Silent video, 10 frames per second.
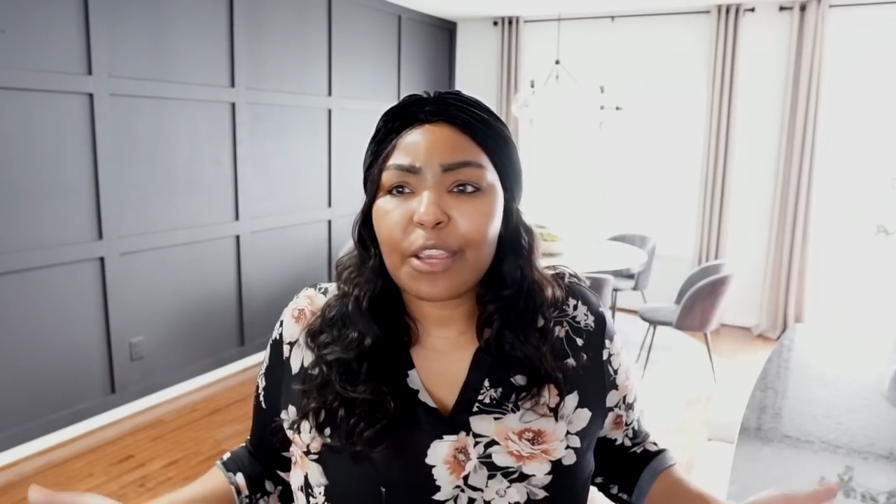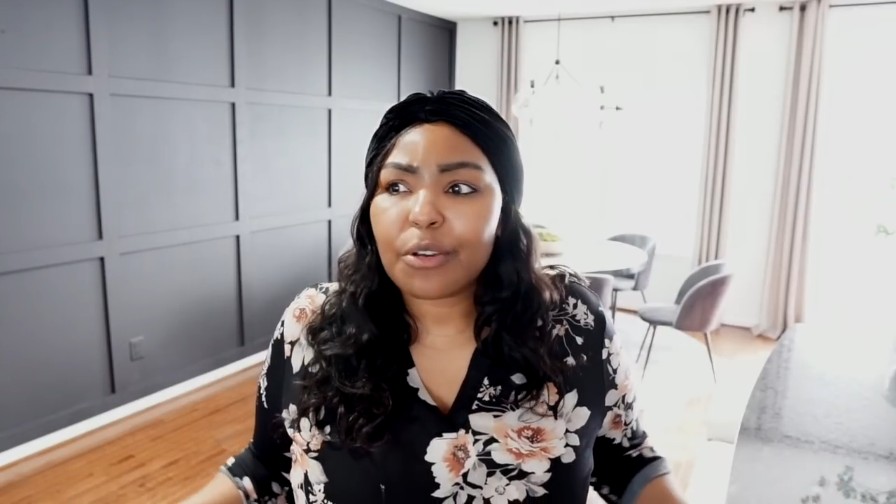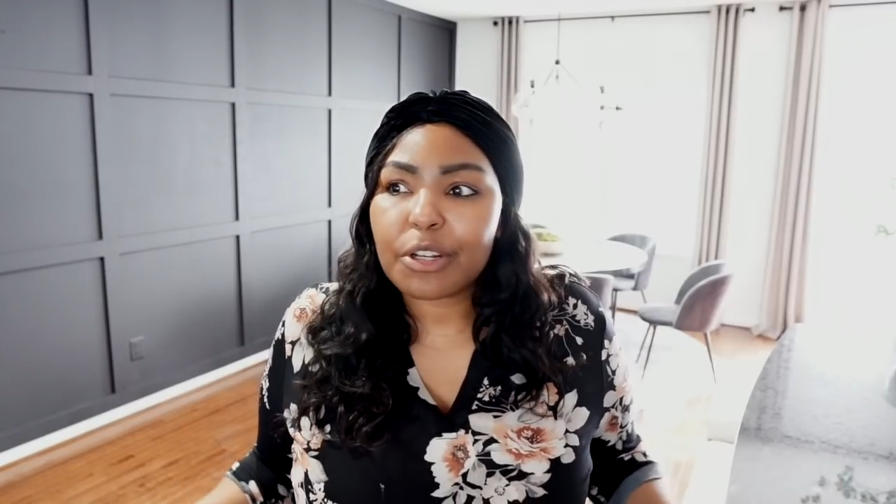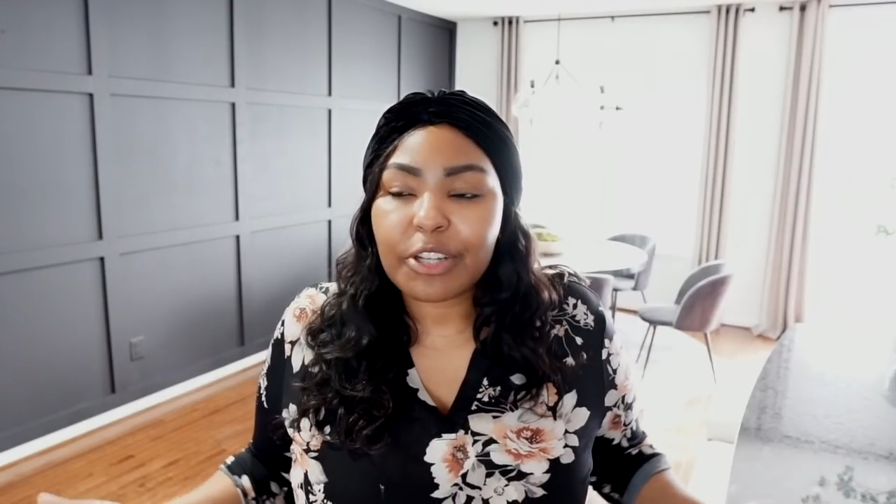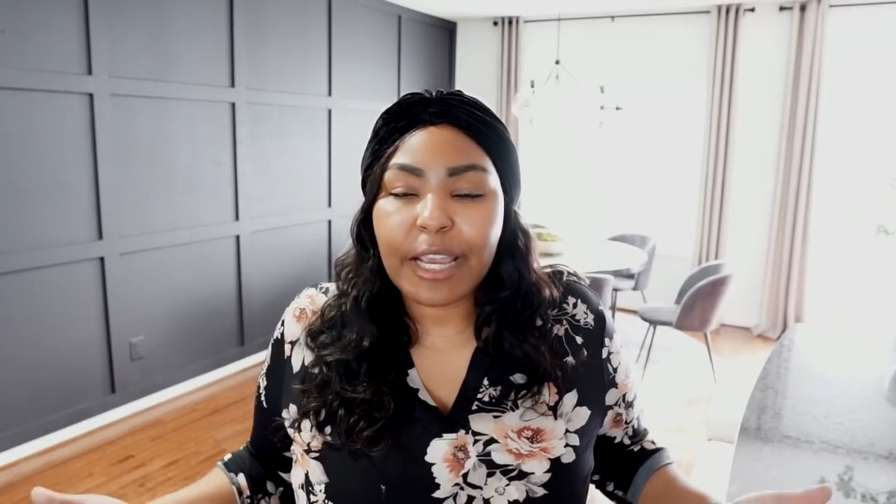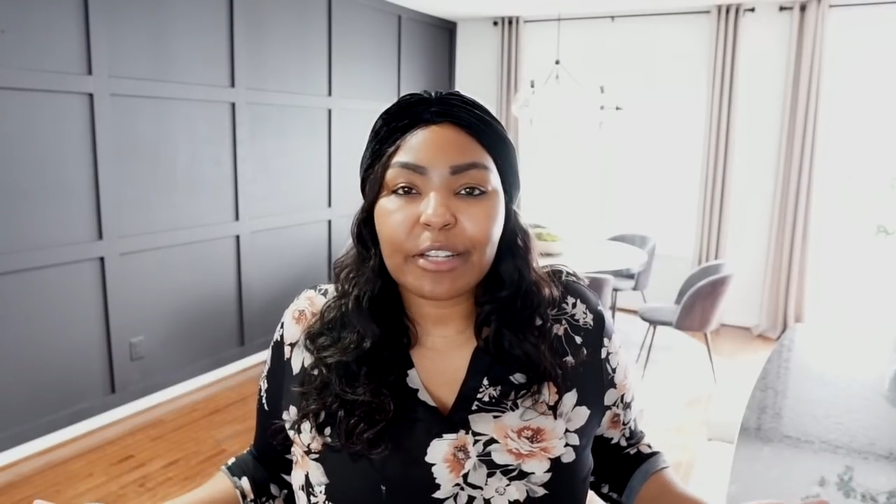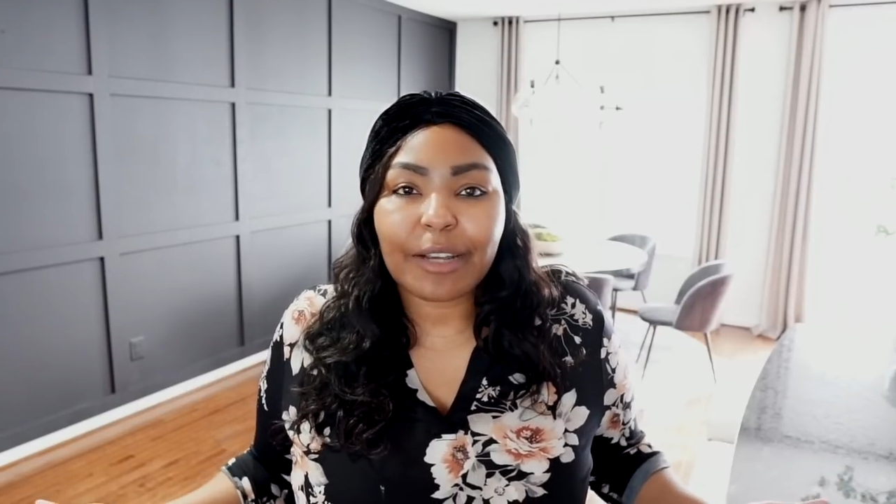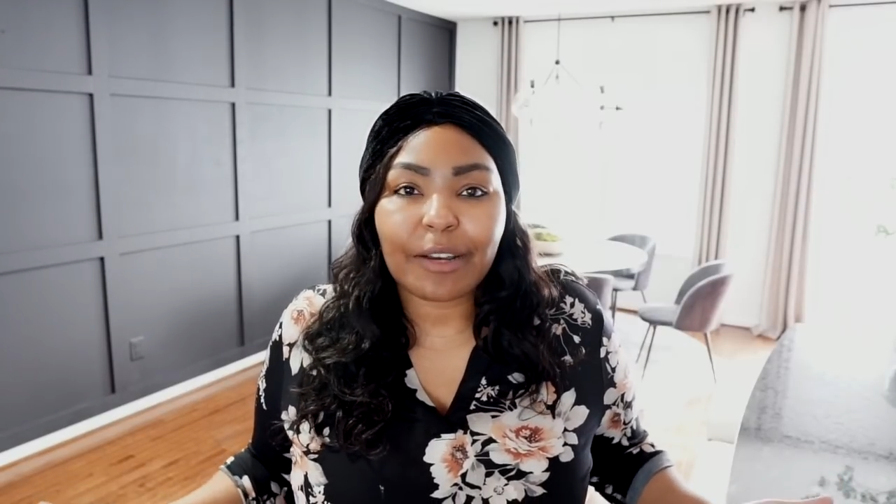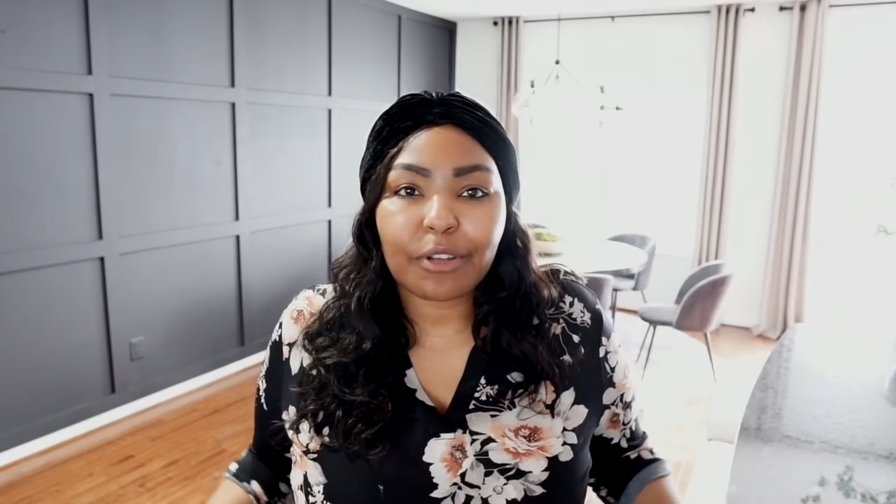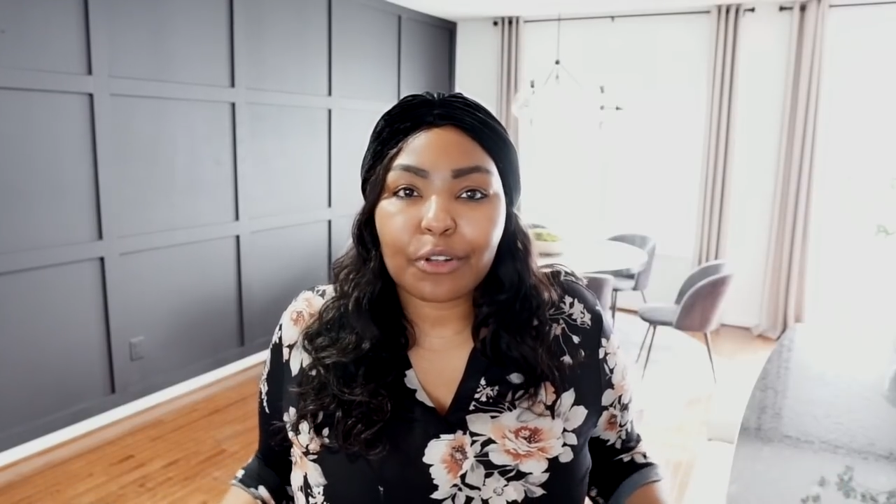You can change
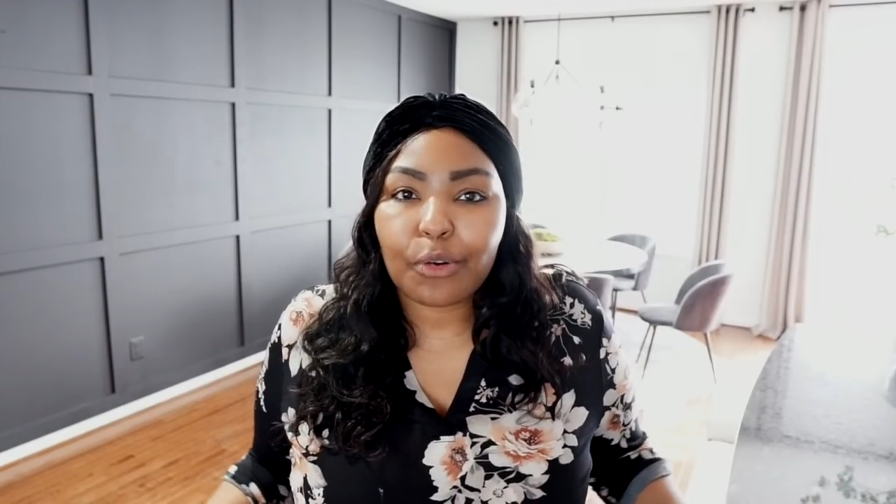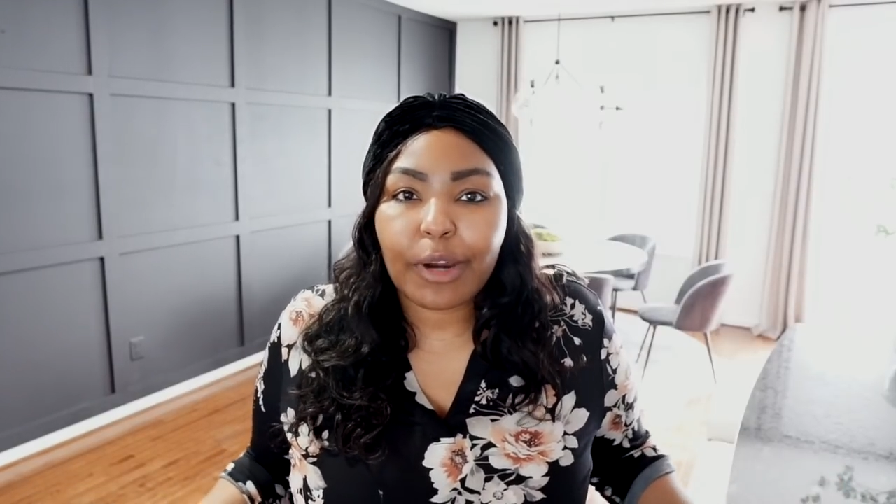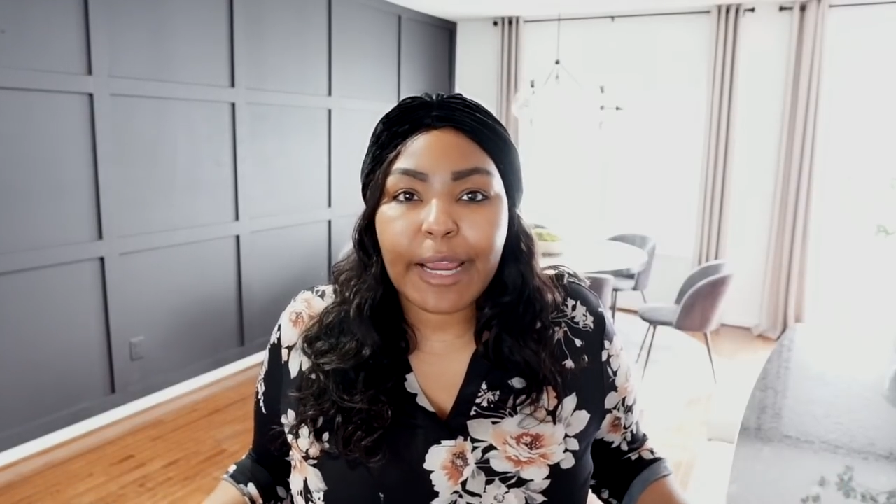out the door